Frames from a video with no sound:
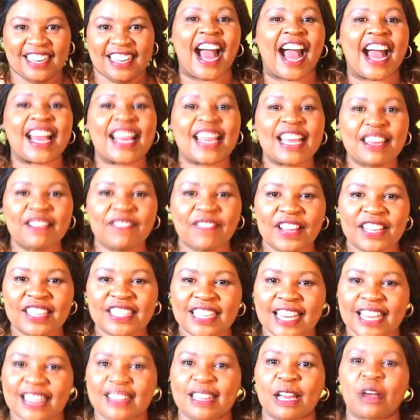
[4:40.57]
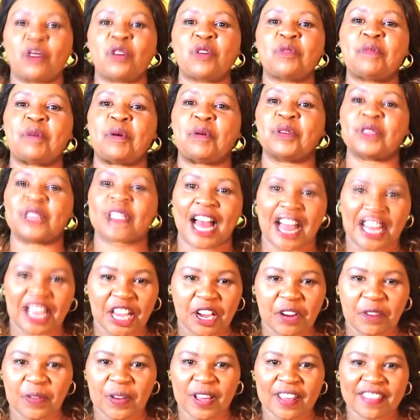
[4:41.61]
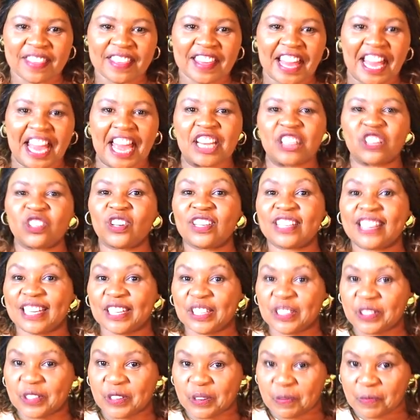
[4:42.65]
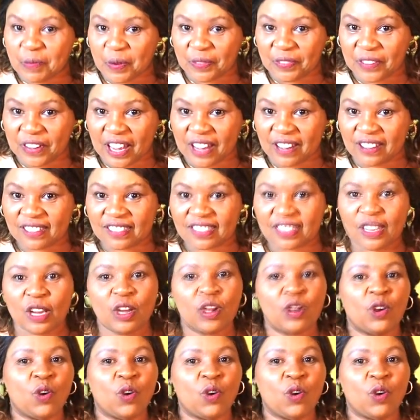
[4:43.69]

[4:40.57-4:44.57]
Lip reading: I even changed the group I was hanging with and joined a new group of girls